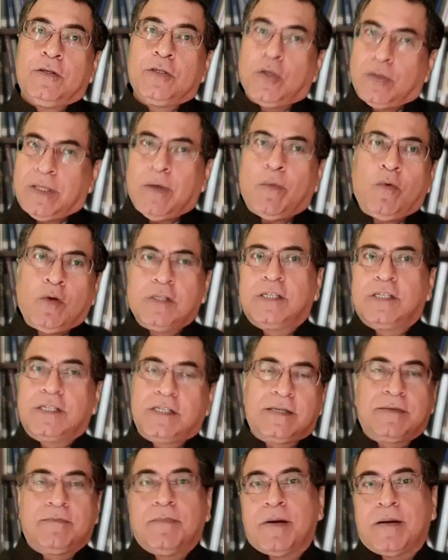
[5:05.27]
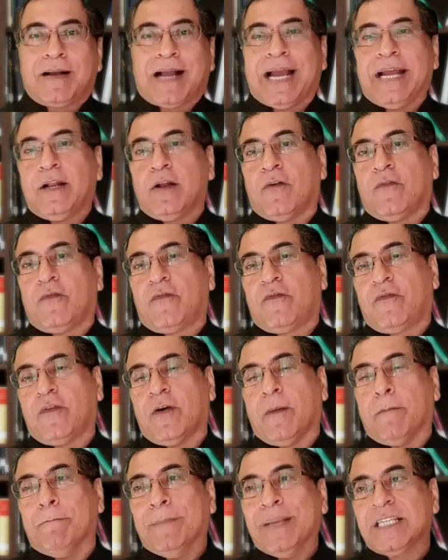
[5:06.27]
So there was a kind of
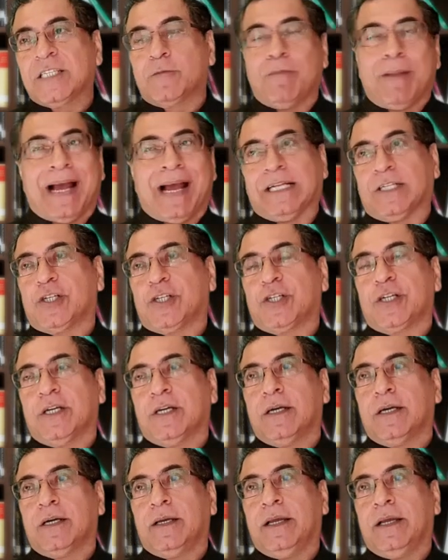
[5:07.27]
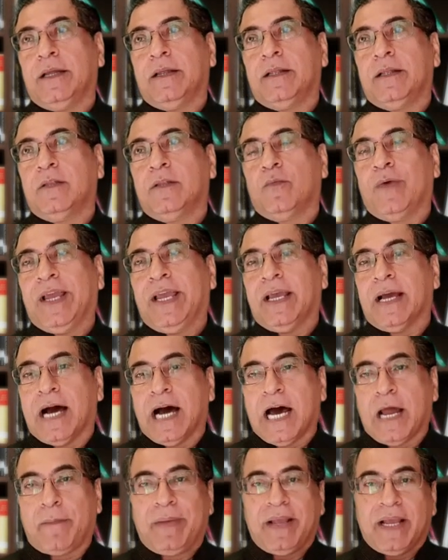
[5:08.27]
mismatch the way
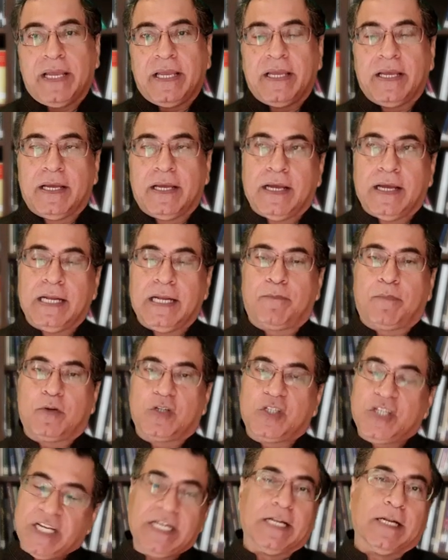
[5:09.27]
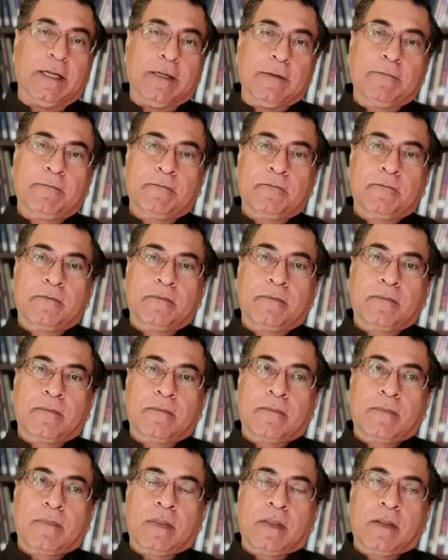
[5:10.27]
RBI had proceeded.
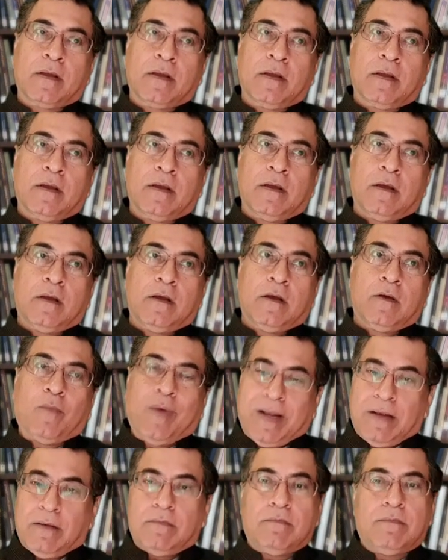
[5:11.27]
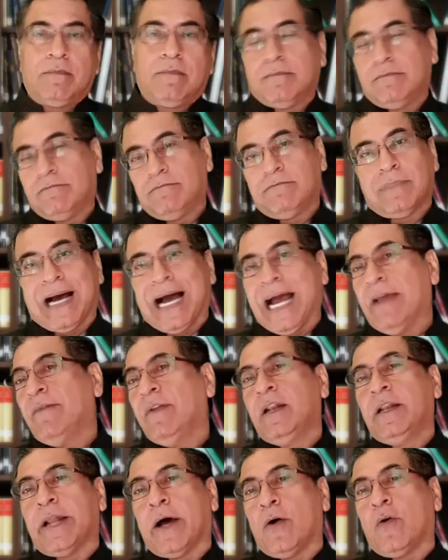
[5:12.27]
Well, I
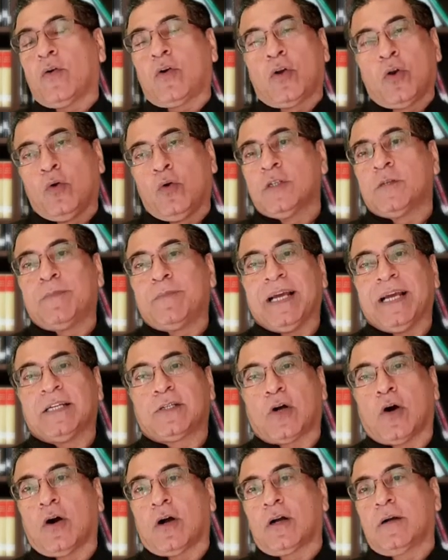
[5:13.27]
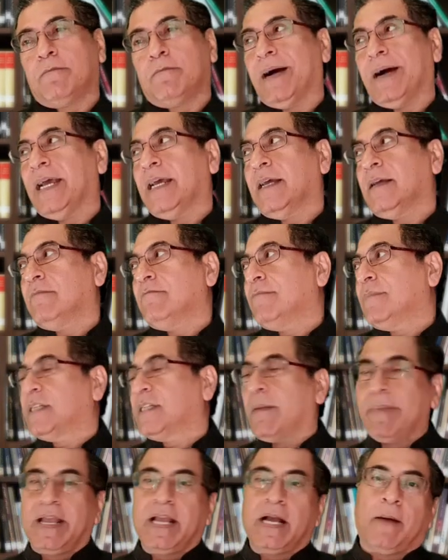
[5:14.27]
will now close my talk by
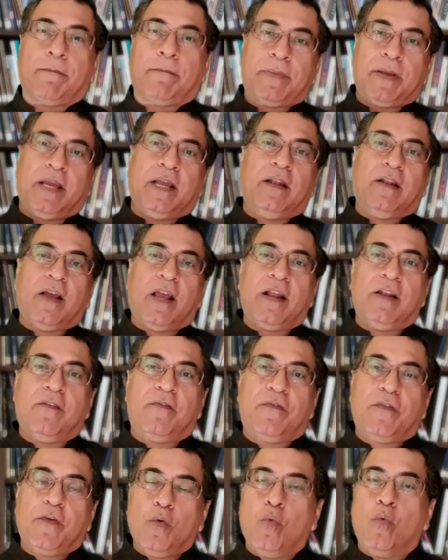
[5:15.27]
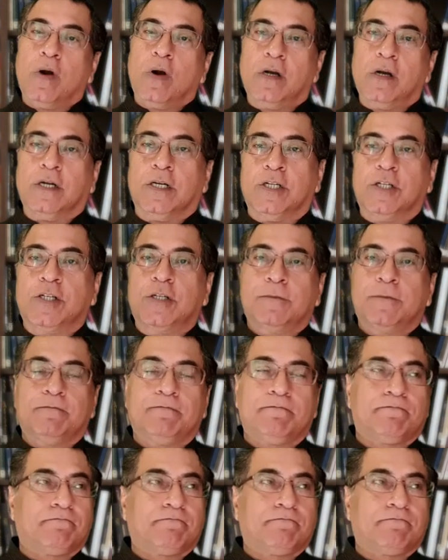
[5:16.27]
summing up in few words,